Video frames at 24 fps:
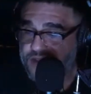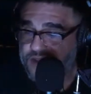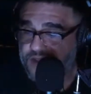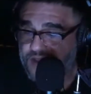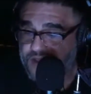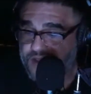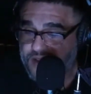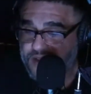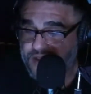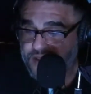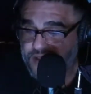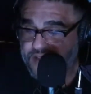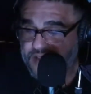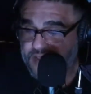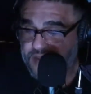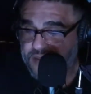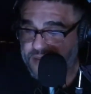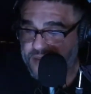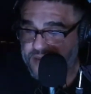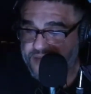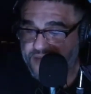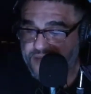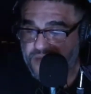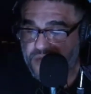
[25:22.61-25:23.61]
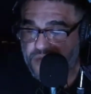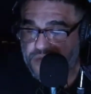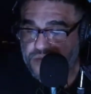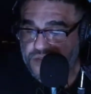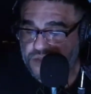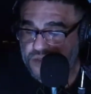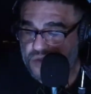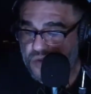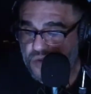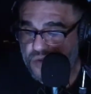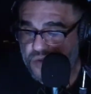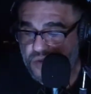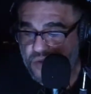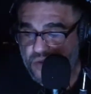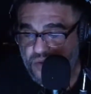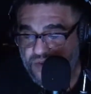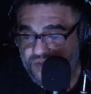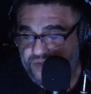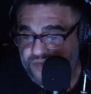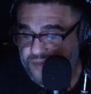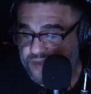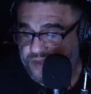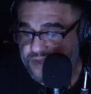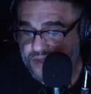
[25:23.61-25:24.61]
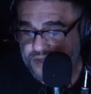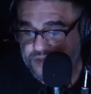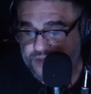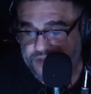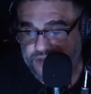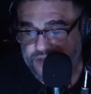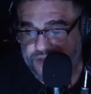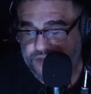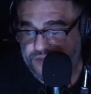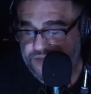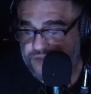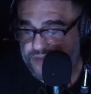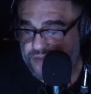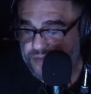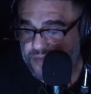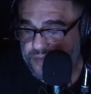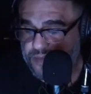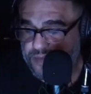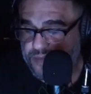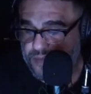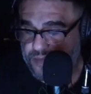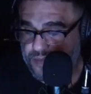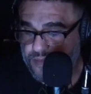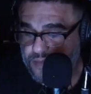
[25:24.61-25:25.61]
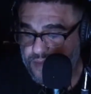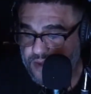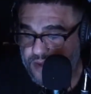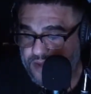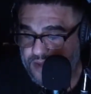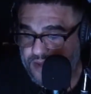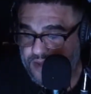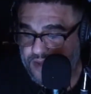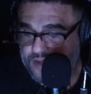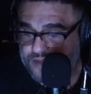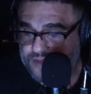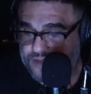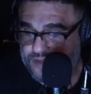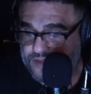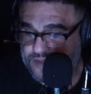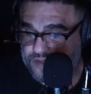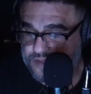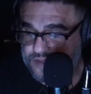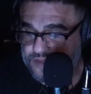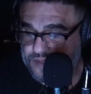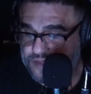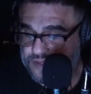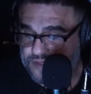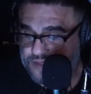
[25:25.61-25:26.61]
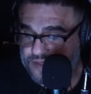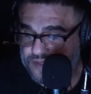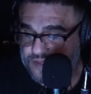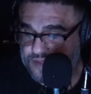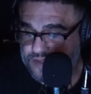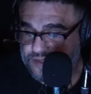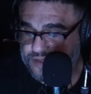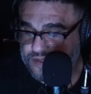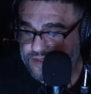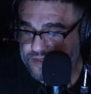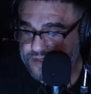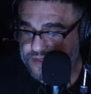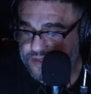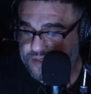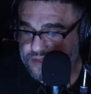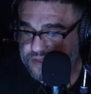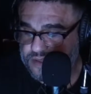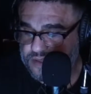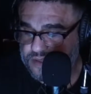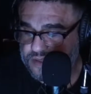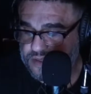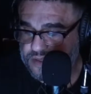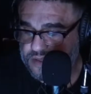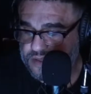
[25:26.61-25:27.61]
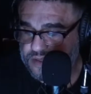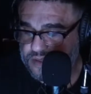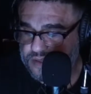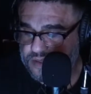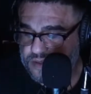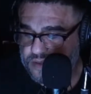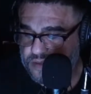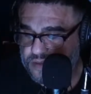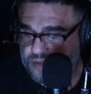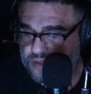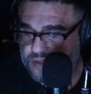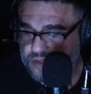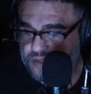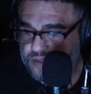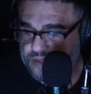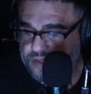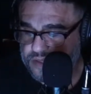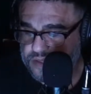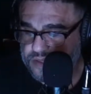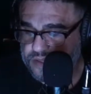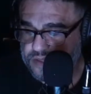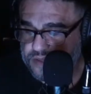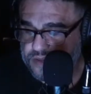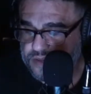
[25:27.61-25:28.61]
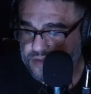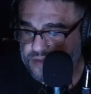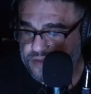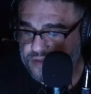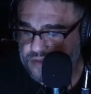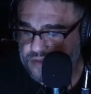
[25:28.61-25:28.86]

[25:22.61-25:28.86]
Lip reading: And again, my phone is going off because my guess is just, what the hell?